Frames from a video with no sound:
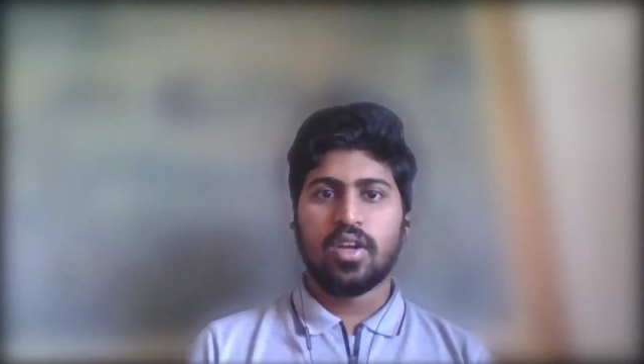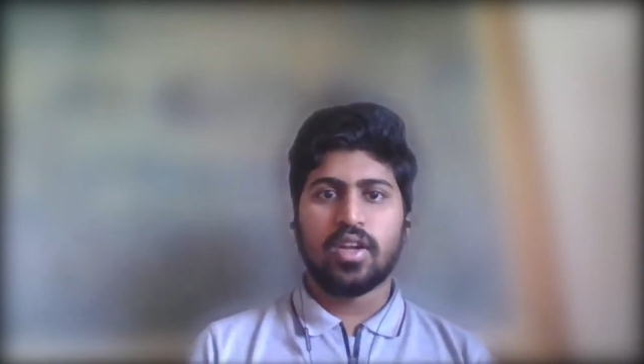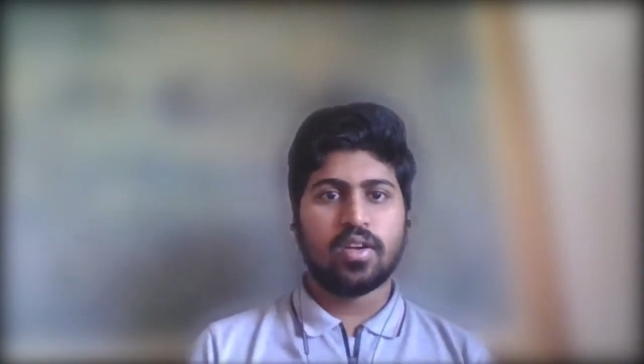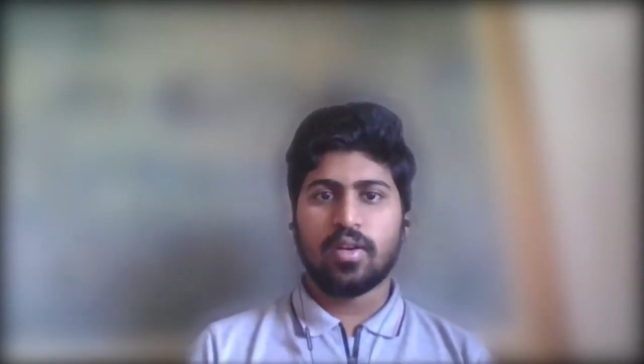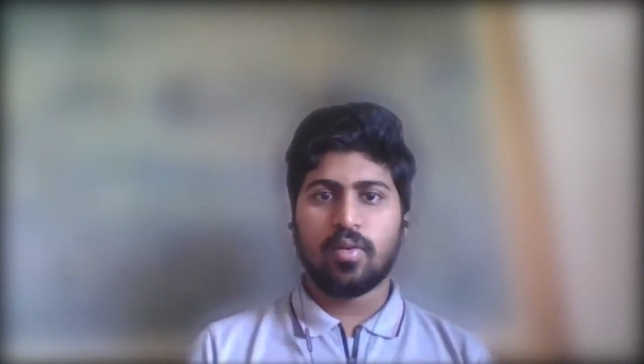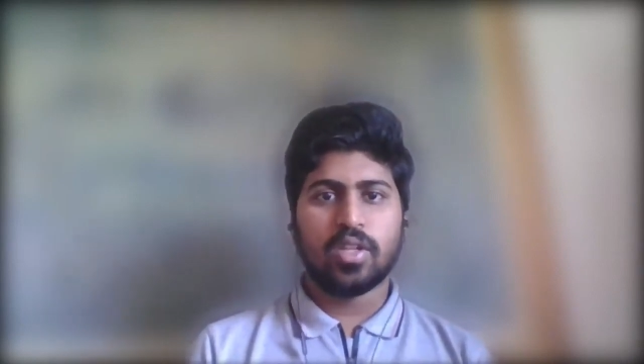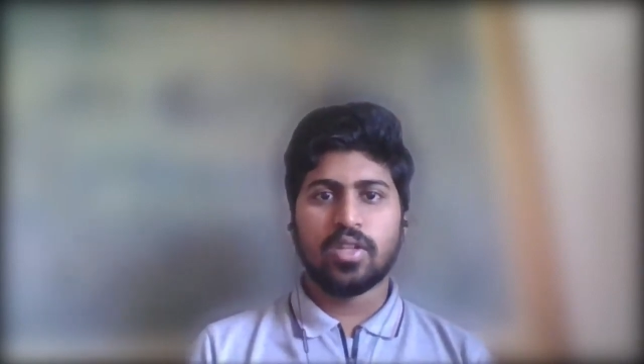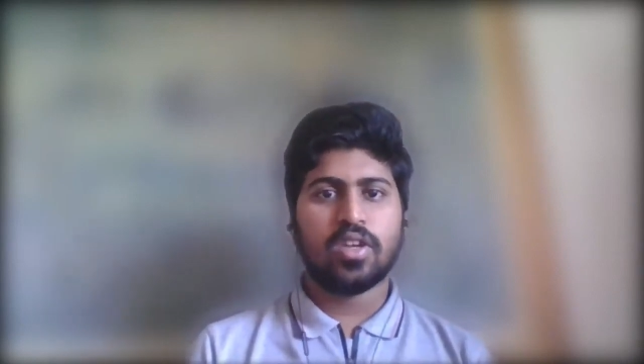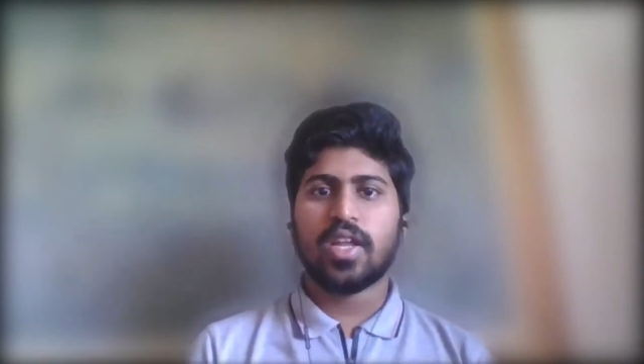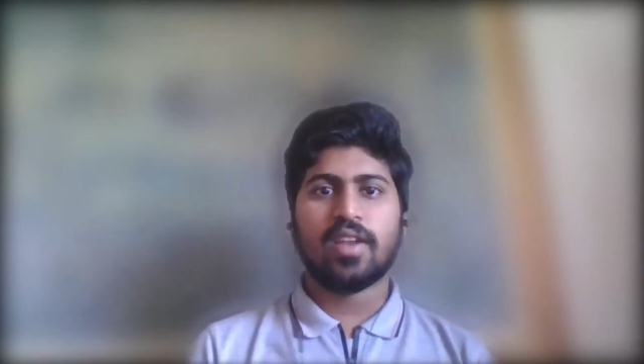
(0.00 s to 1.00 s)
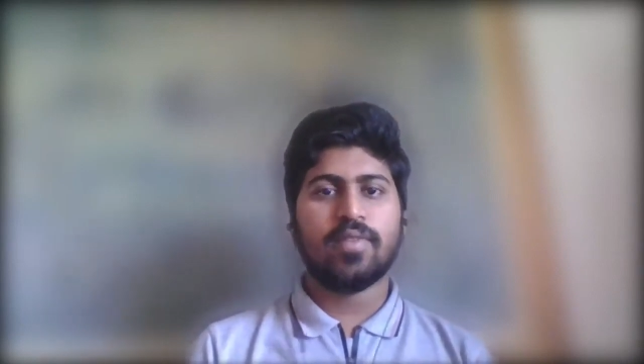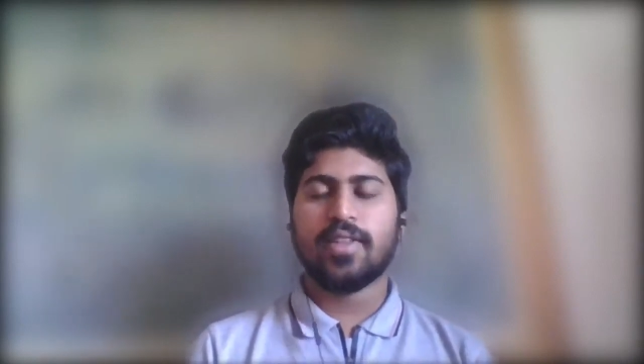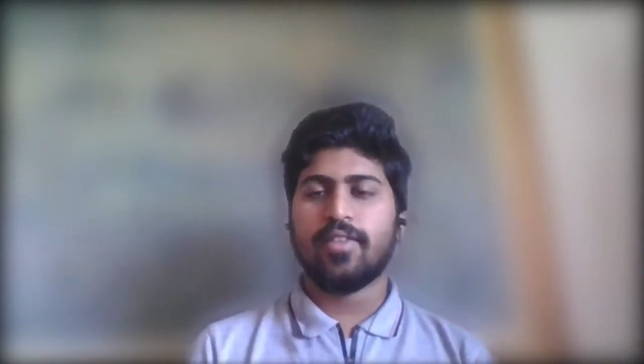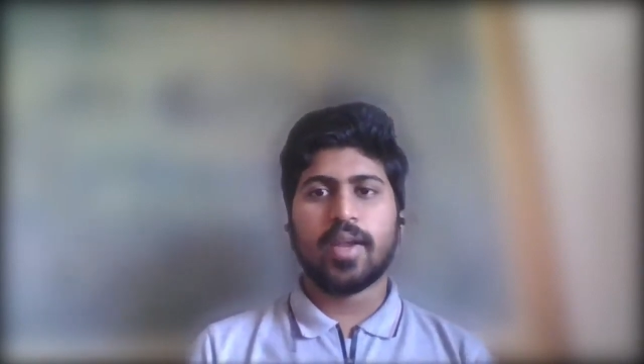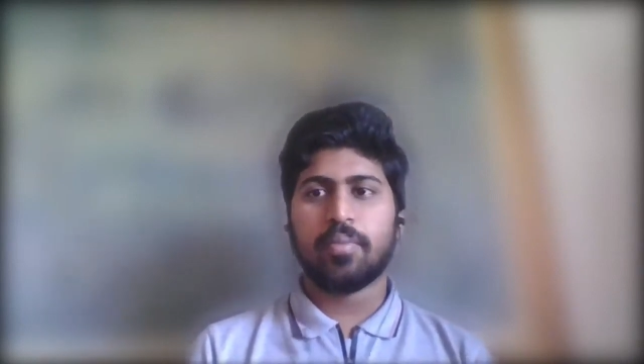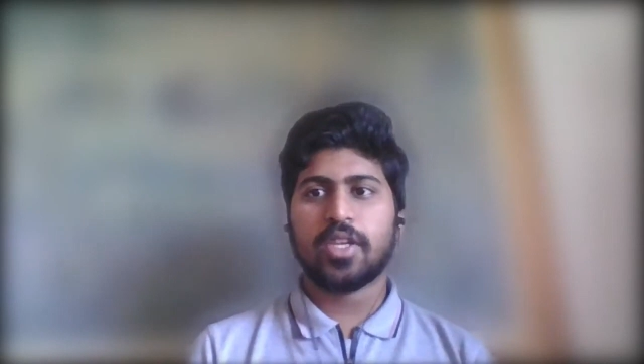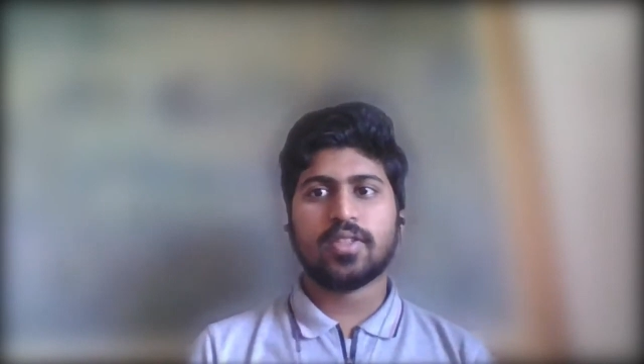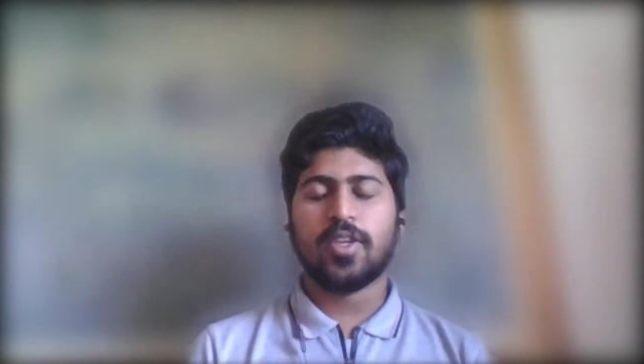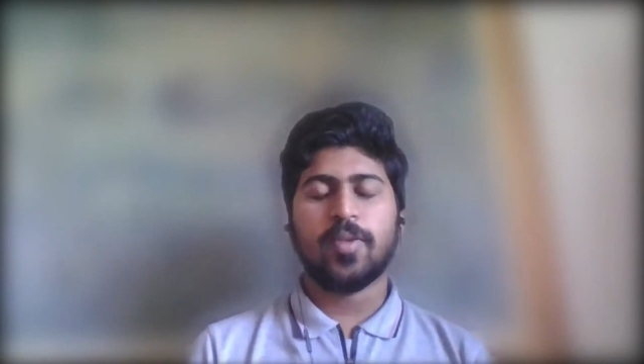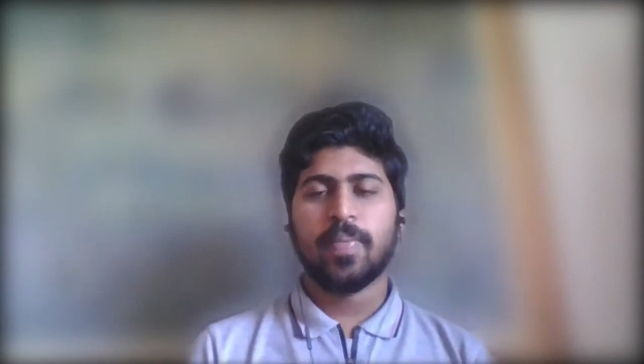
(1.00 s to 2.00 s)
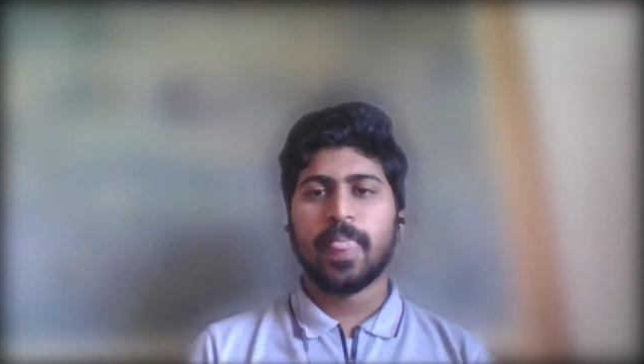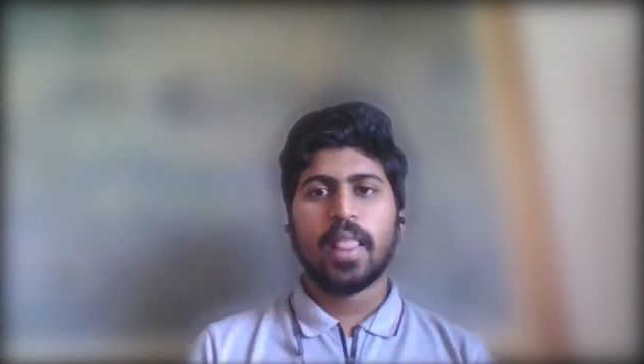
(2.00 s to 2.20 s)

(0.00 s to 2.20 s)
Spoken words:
once you're done with your MSc,